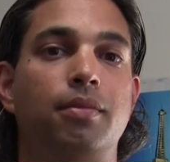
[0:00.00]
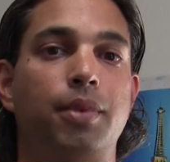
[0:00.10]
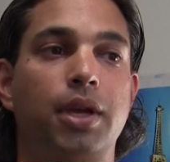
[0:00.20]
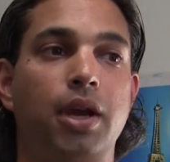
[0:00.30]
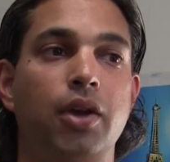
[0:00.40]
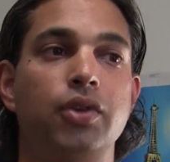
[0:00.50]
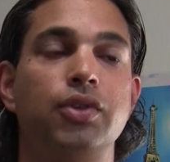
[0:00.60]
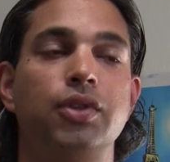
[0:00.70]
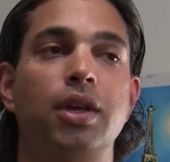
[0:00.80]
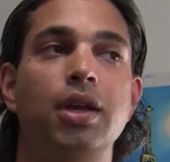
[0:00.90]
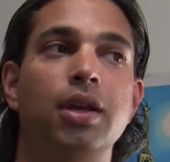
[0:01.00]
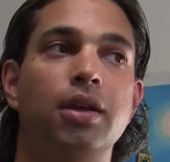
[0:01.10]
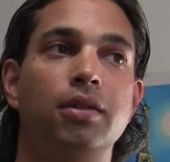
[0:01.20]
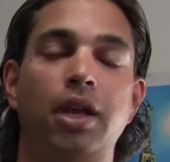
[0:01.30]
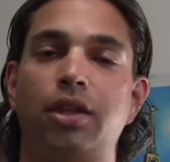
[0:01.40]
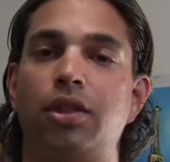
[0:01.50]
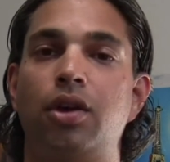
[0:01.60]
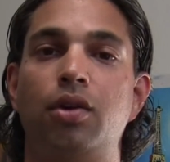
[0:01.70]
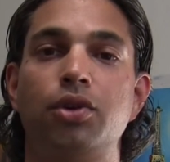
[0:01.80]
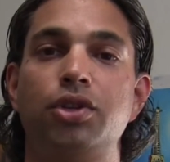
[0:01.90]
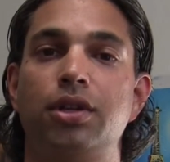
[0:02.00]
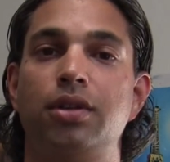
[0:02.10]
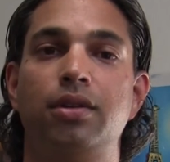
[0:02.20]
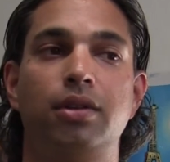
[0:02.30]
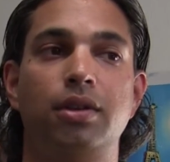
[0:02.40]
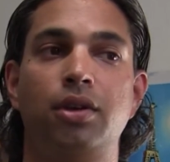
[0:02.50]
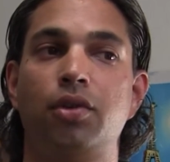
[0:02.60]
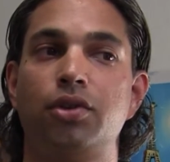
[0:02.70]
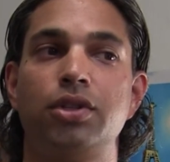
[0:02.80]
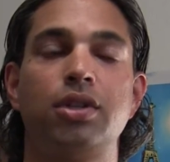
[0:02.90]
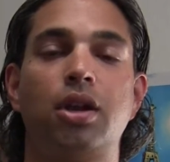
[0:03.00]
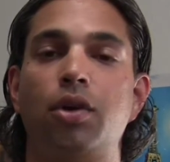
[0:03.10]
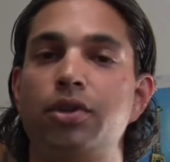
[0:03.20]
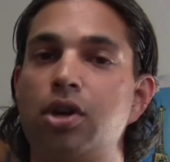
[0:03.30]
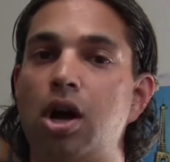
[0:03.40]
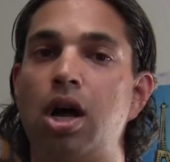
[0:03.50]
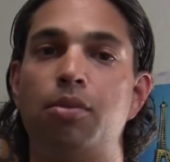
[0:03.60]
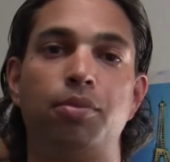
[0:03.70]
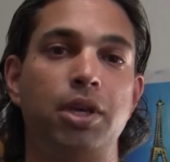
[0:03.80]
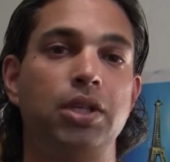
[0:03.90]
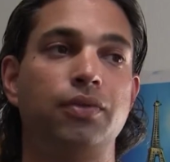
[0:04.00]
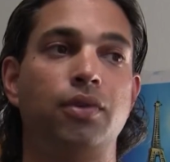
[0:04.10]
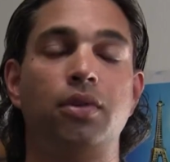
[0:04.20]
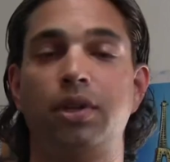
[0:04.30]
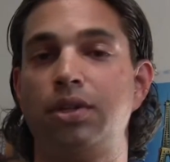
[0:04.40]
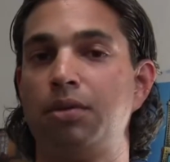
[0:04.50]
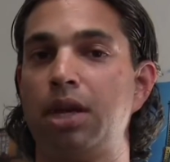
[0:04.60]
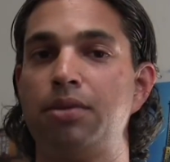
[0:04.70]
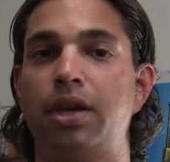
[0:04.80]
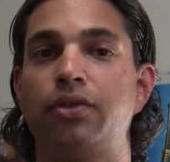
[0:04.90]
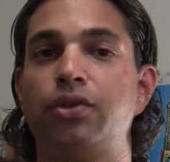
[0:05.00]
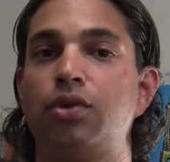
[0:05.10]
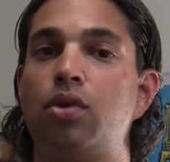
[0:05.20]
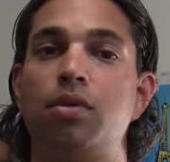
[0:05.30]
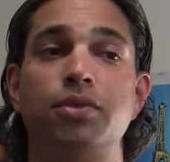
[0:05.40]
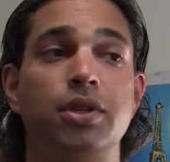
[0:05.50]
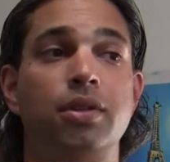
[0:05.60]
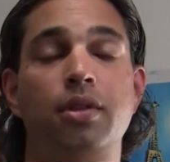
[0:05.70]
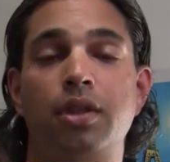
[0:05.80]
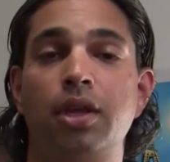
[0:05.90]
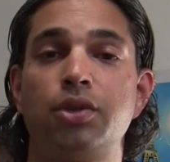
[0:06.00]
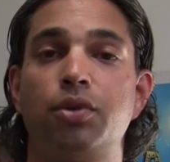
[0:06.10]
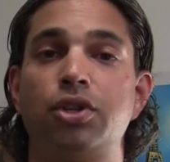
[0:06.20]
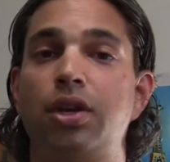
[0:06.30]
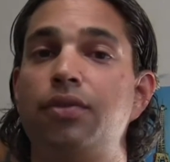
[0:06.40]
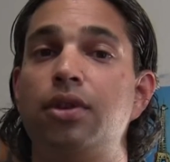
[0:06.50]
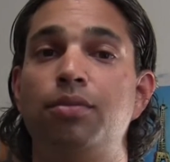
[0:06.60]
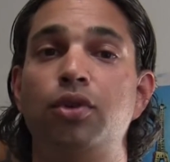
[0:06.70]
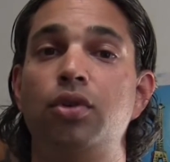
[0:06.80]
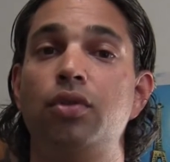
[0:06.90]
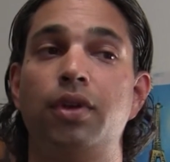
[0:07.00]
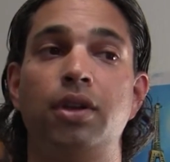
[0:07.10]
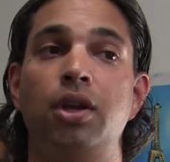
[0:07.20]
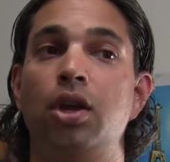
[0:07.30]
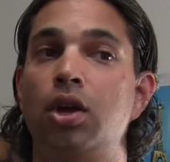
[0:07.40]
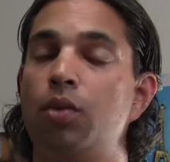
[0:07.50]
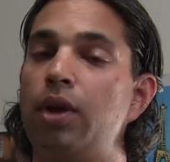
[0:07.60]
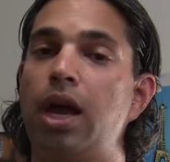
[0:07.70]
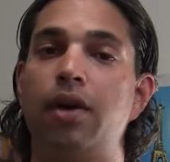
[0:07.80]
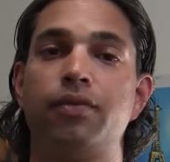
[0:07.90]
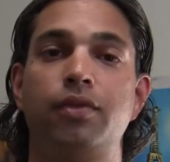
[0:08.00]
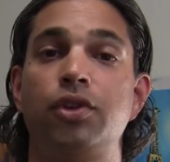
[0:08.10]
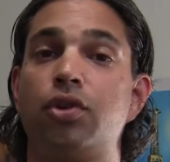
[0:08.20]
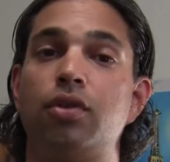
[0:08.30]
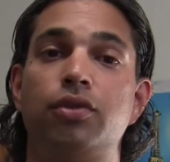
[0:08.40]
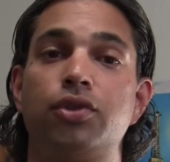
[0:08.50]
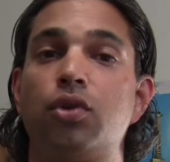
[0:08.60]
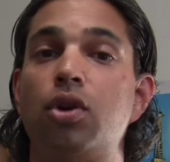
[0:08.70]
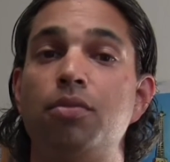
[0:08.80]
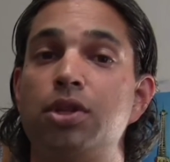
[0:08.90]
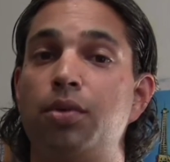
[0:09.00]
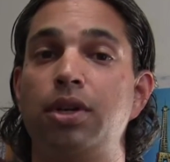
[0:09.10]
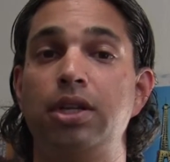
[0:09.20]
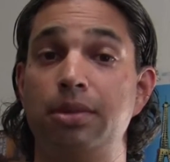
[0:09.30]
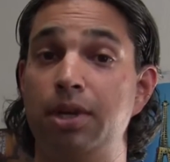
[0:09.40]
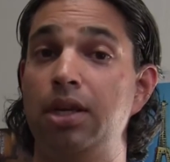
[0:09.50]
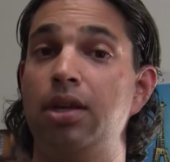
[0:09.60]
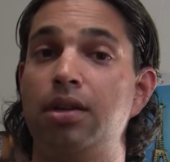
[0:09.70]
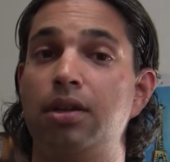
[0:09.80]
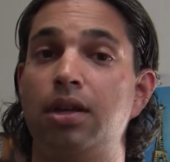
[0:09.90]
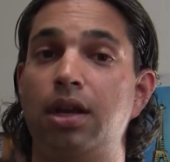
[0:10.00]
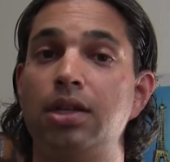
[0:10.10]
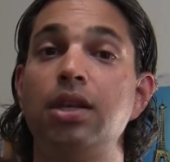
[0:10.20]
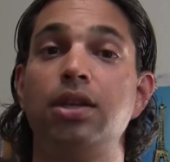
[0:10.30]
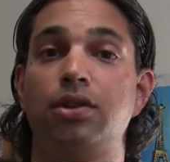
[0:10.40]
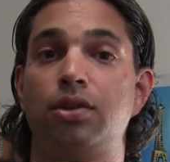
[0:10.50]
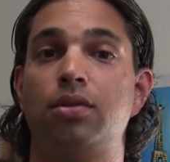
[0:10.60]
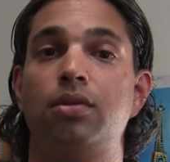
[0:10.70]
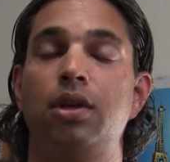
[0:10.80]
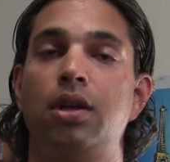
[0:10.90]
Because like the ocean's not always calm or peaceful. It sometimes has storms, and things will shift and move, and we have internal storms that we need to be attending to.